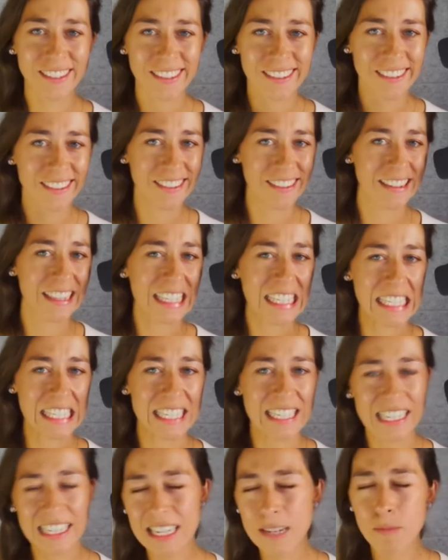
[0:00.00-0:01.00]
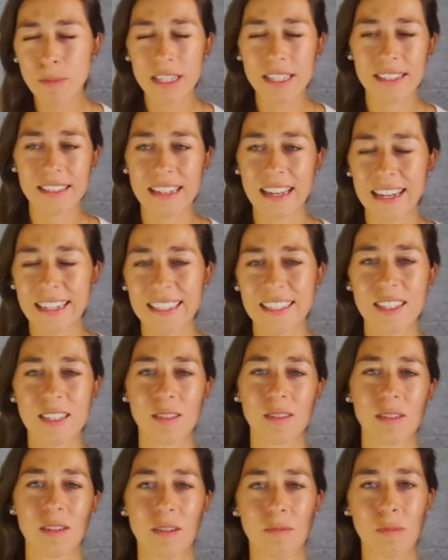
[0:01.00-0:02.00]
the sleepless
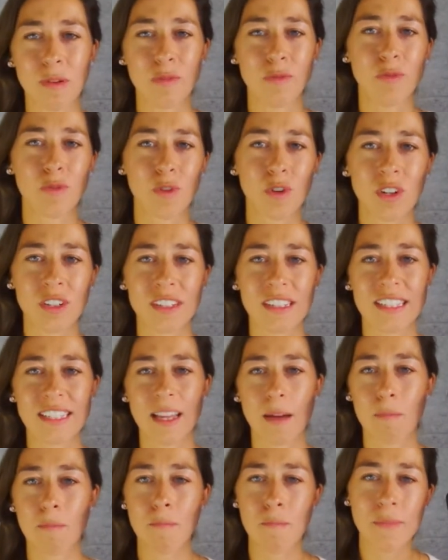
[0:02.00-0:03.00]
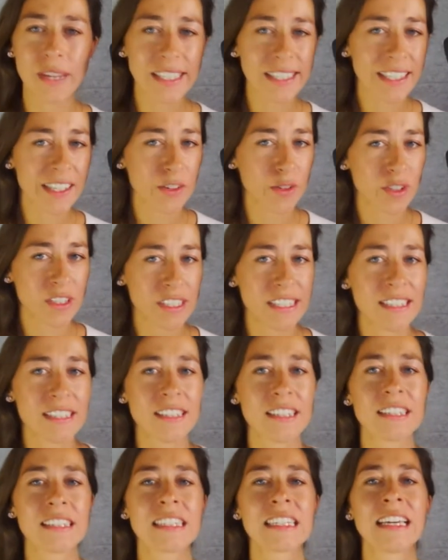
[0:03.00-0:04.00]
nights before submitting your
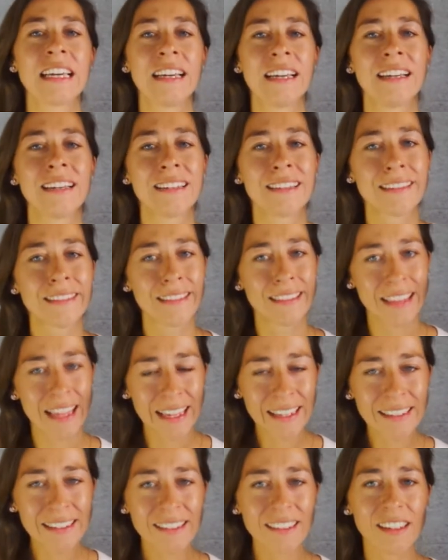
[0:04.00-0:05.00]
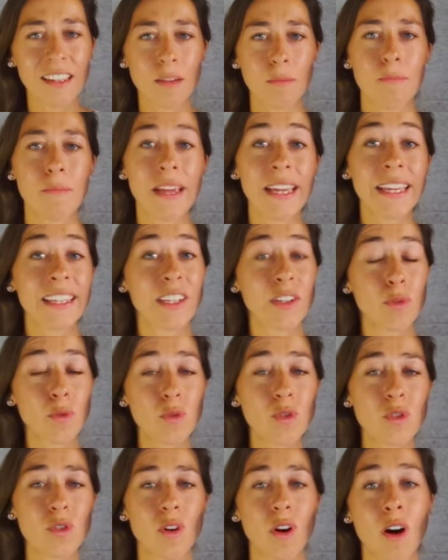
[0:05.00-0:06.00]
thesis, then make
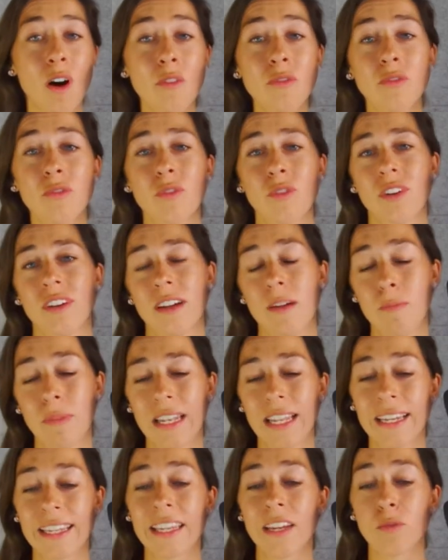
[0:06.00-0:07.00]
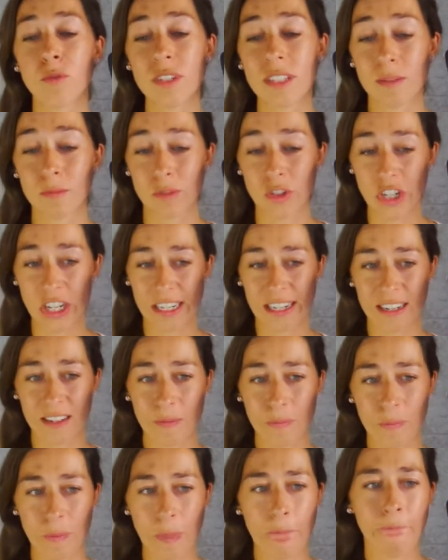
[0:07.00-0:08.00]
use of a plagiarism checker.
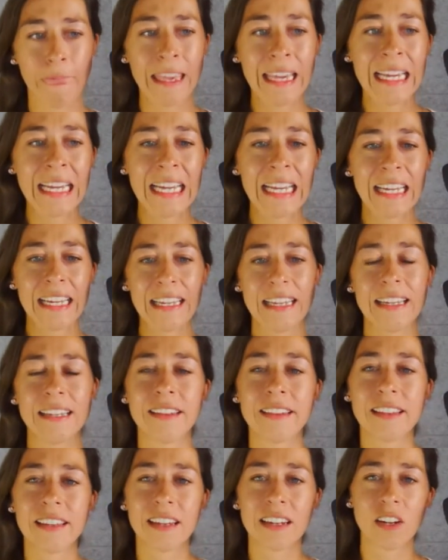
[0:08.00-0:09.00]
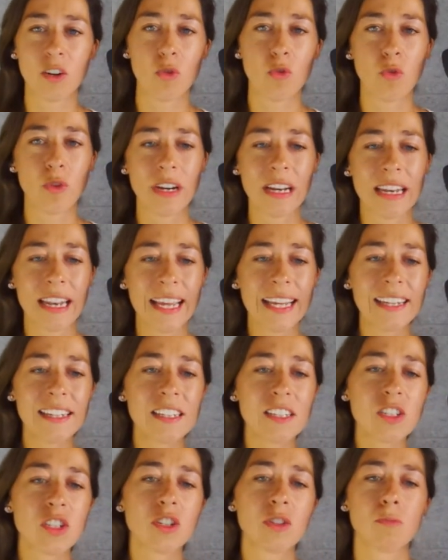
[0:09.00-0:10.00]
In the
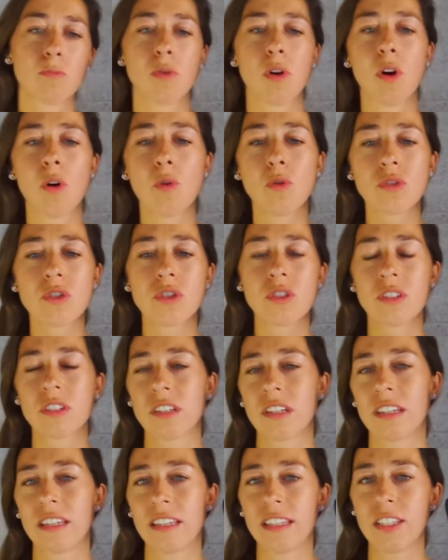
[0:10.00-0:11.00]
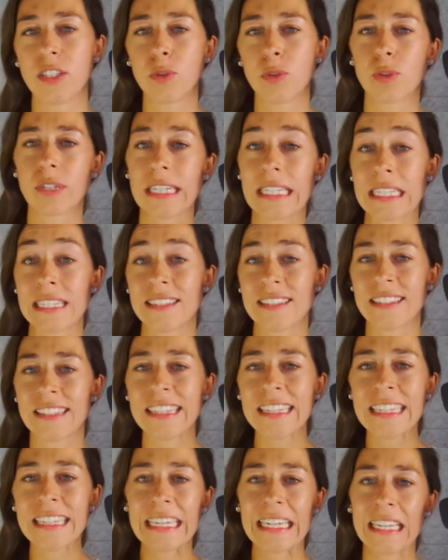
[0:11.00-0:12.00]
related post, you can
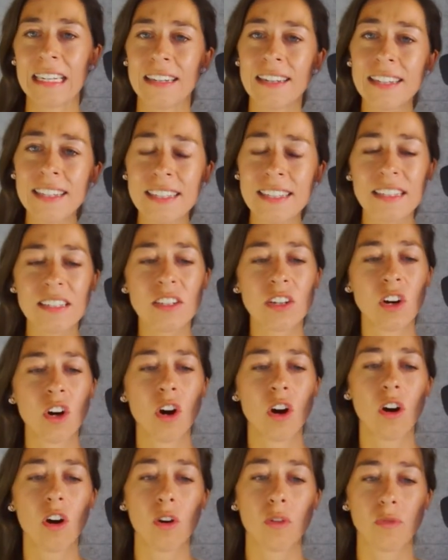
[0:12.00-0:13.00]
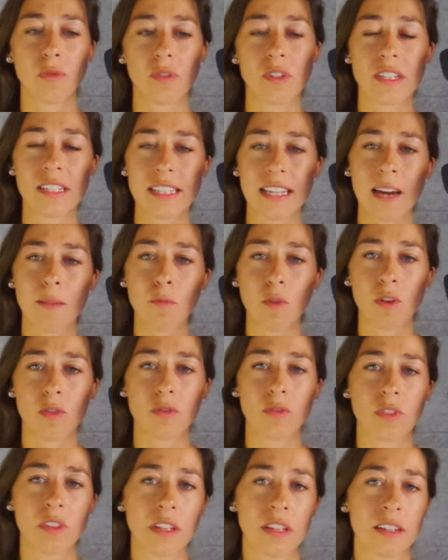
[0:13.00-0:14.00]
see a list of some
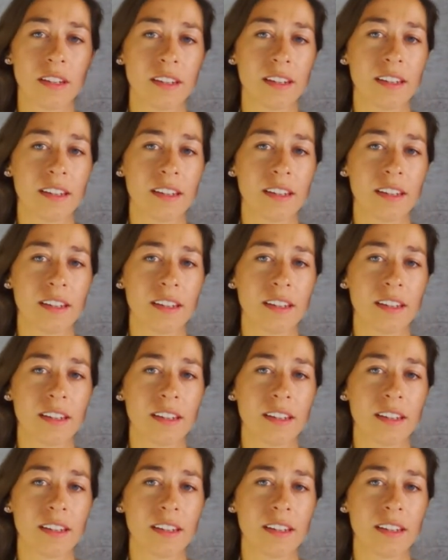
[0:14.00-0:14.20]
of the